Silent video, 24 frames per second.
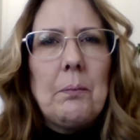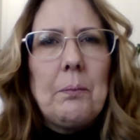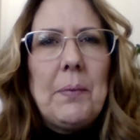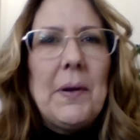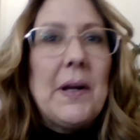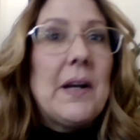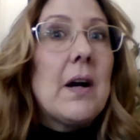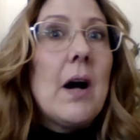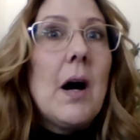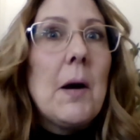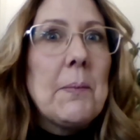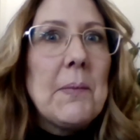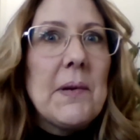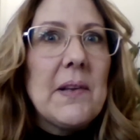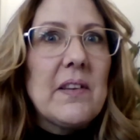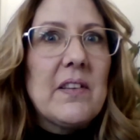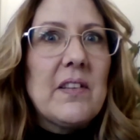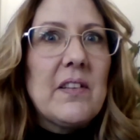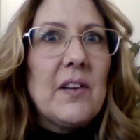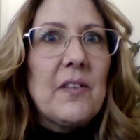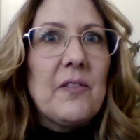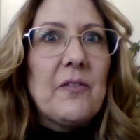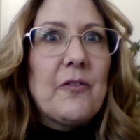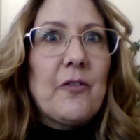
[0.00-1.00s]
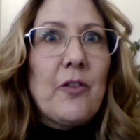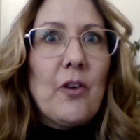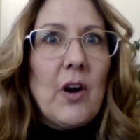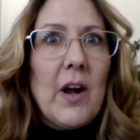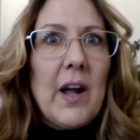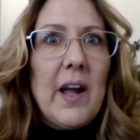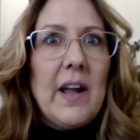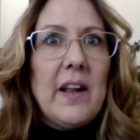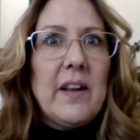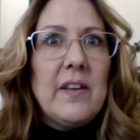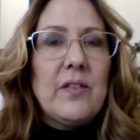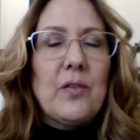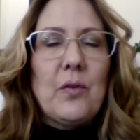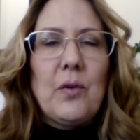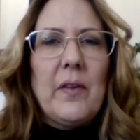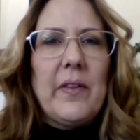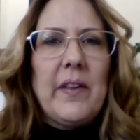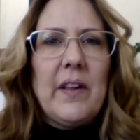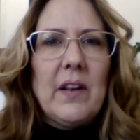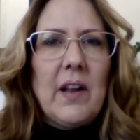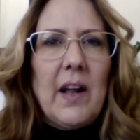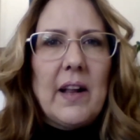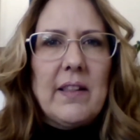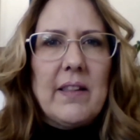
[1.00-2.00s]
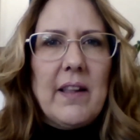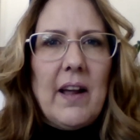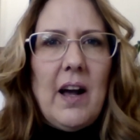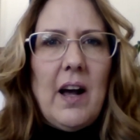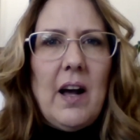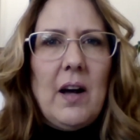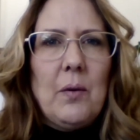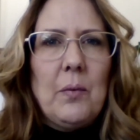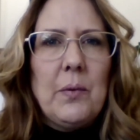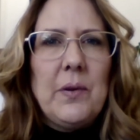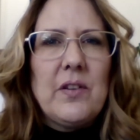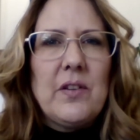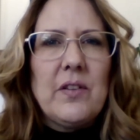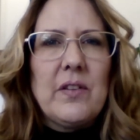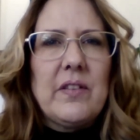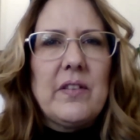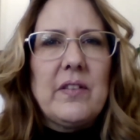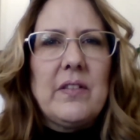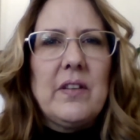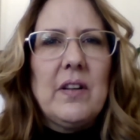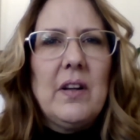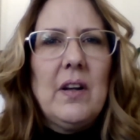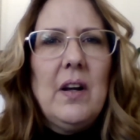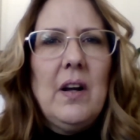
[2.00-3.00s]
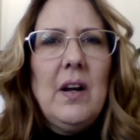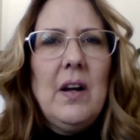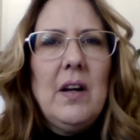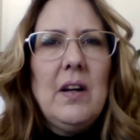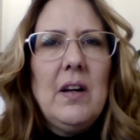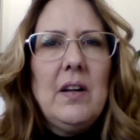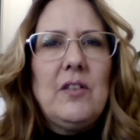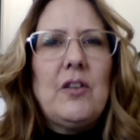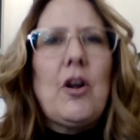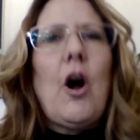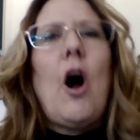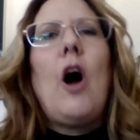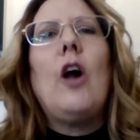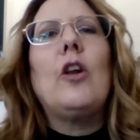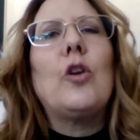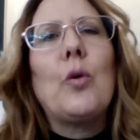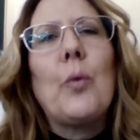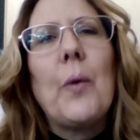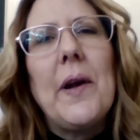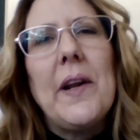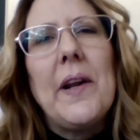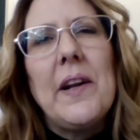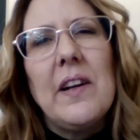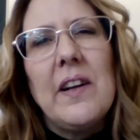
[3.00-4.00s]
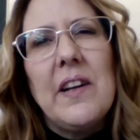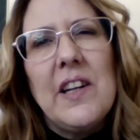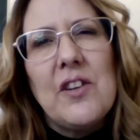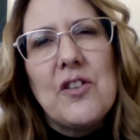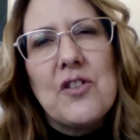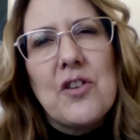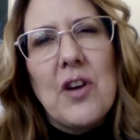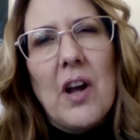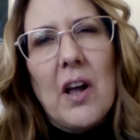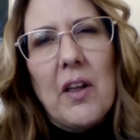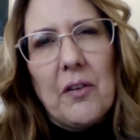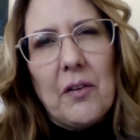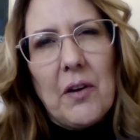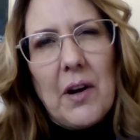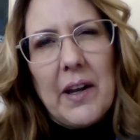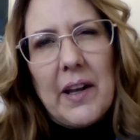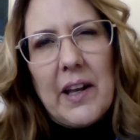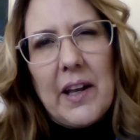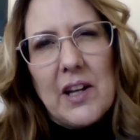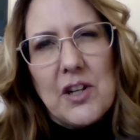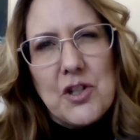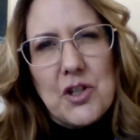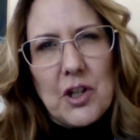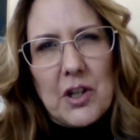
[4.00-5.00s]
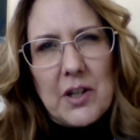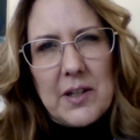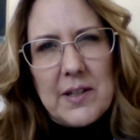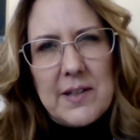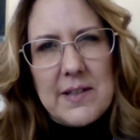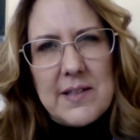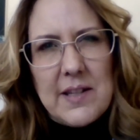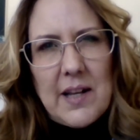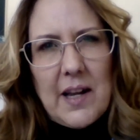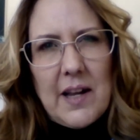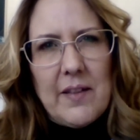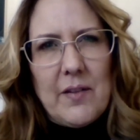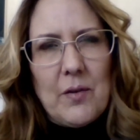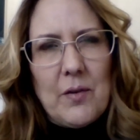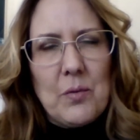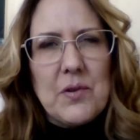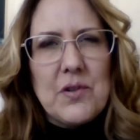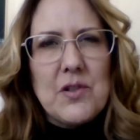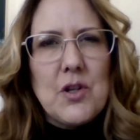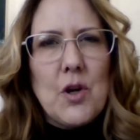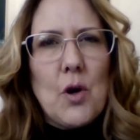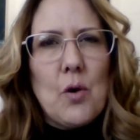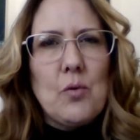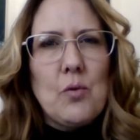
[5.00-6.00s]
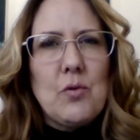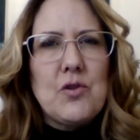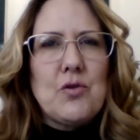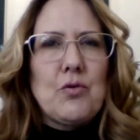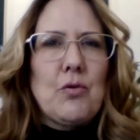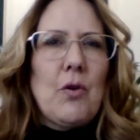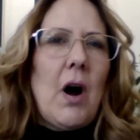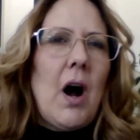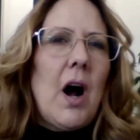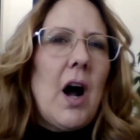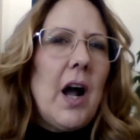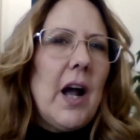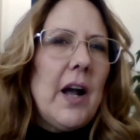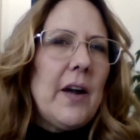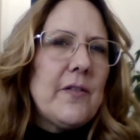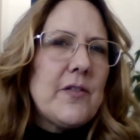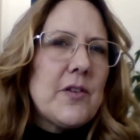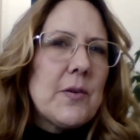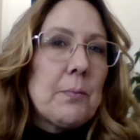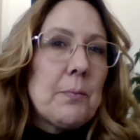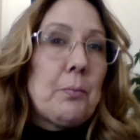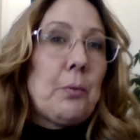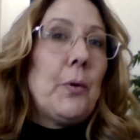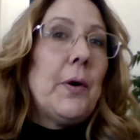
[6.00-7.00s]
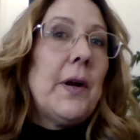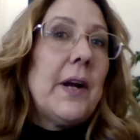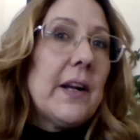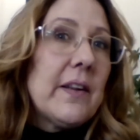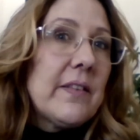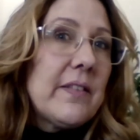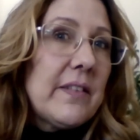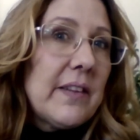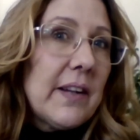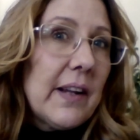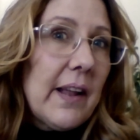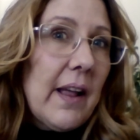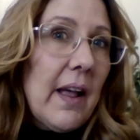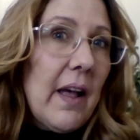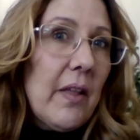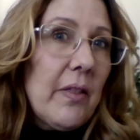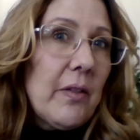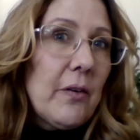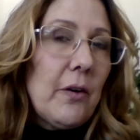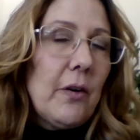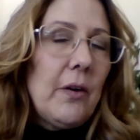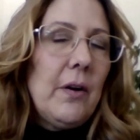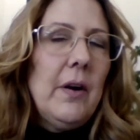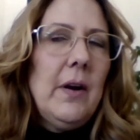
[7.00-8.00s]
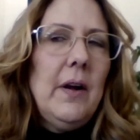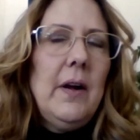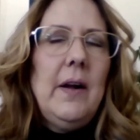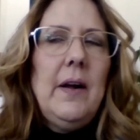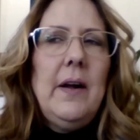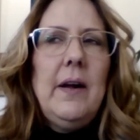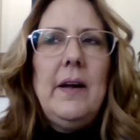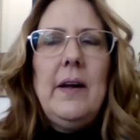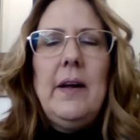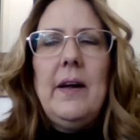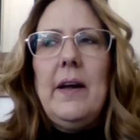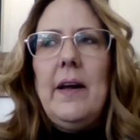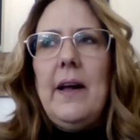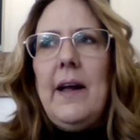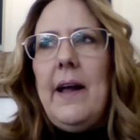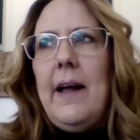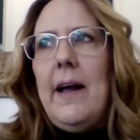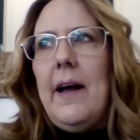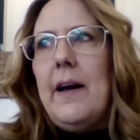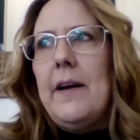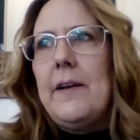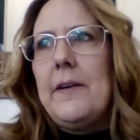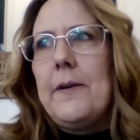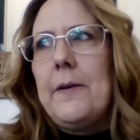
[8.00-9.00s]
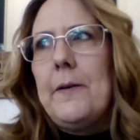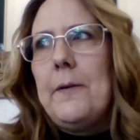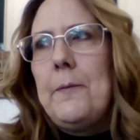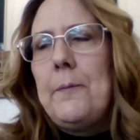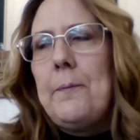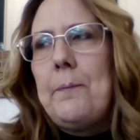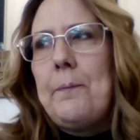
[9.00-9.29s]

become instant friends or anything like that. We just tolerated each other, I guess you could say. There was no drive to bring us together. And